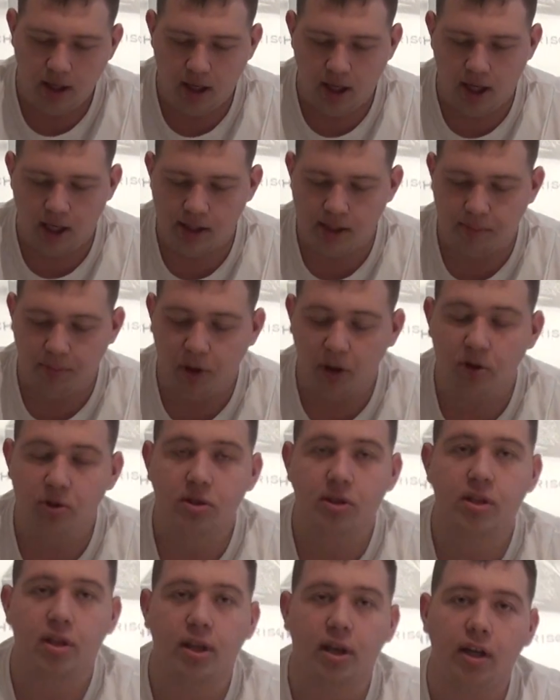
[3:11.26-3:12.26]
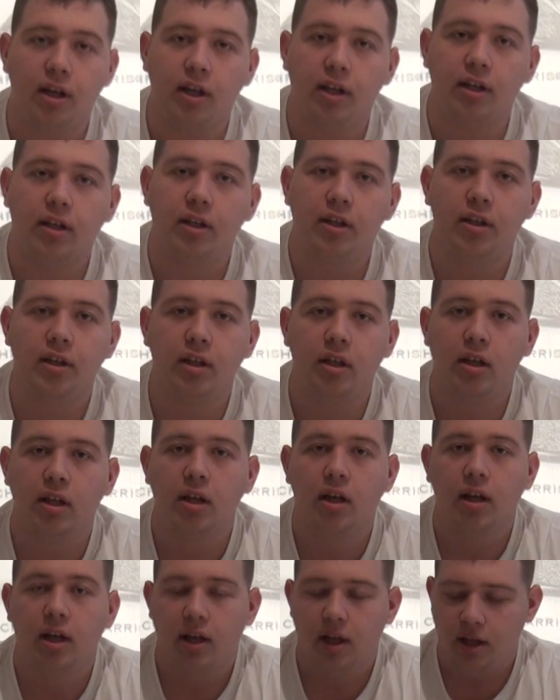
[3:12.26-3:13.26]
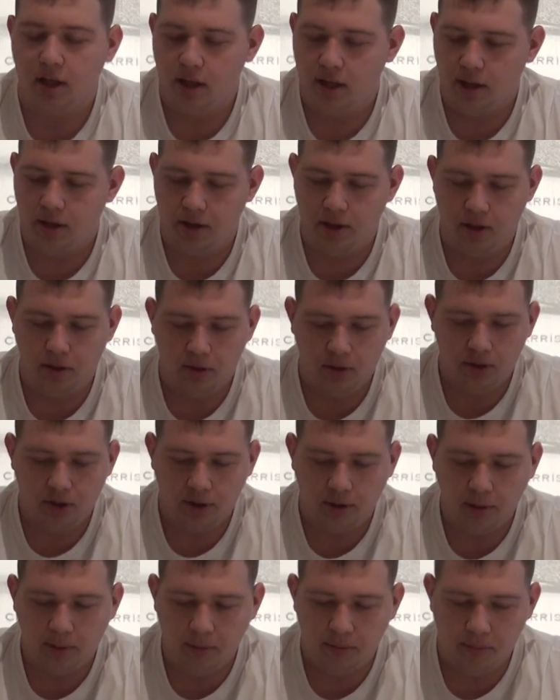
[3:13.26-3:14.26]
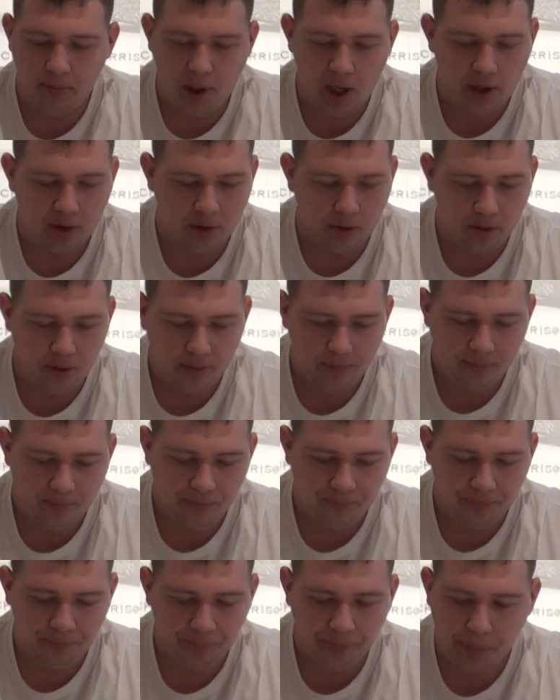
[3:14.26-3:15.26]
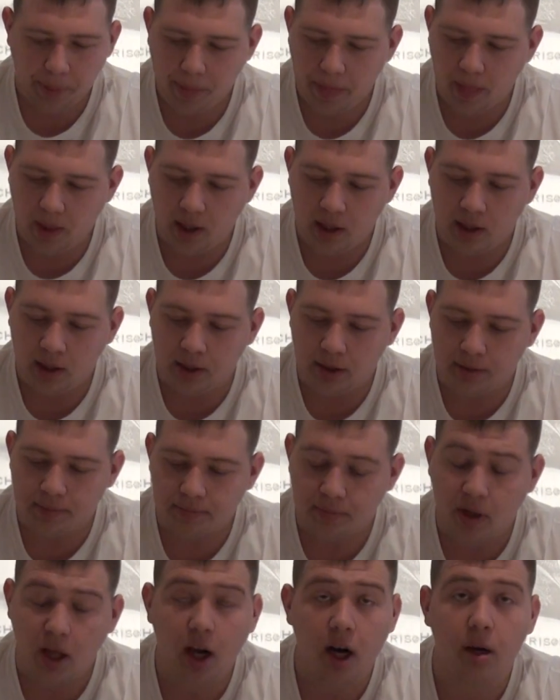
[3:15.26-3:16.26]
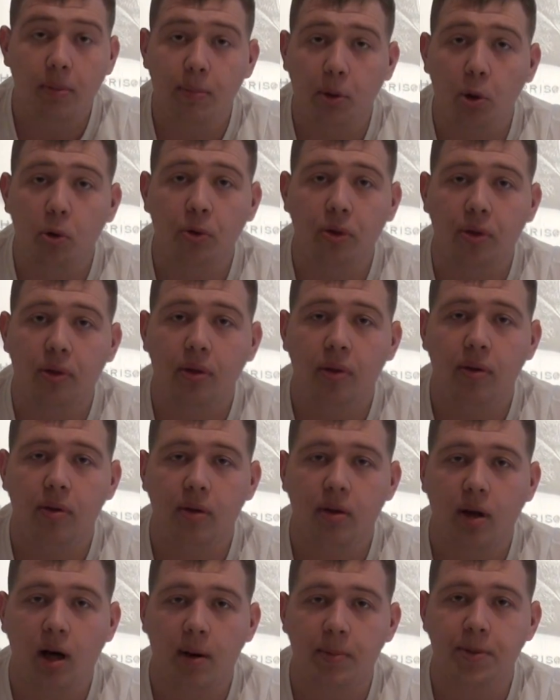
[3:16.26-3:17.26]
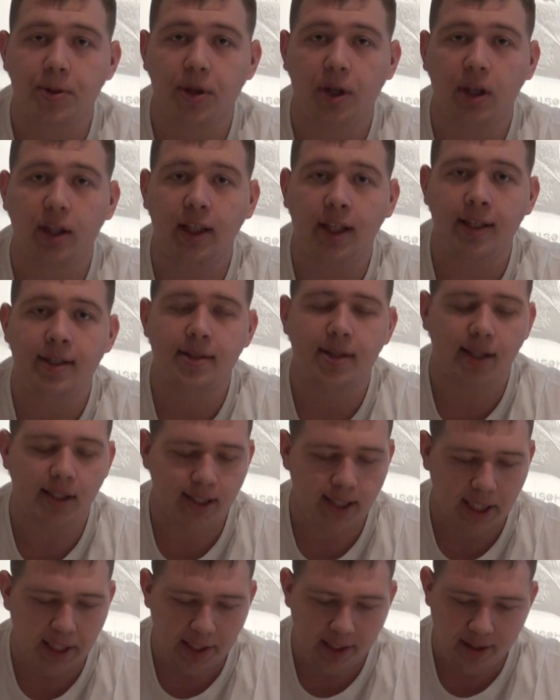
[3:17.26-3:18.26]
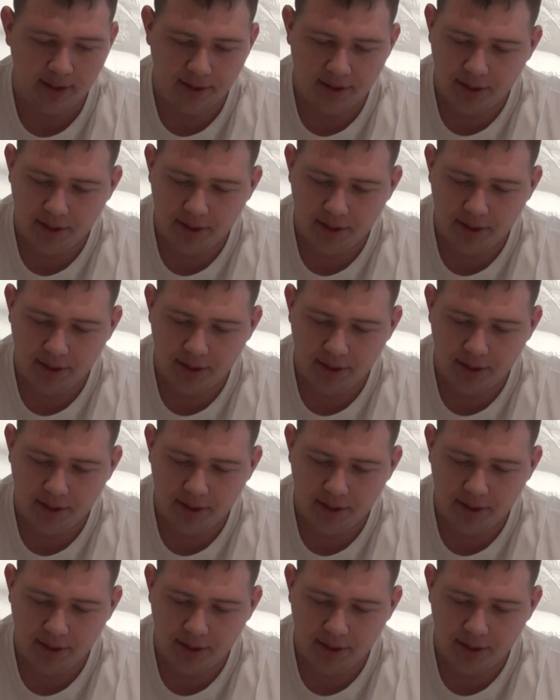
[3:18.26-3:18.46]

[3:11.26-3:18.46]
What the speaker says: as opposed to the older model, they are both Optrel E680.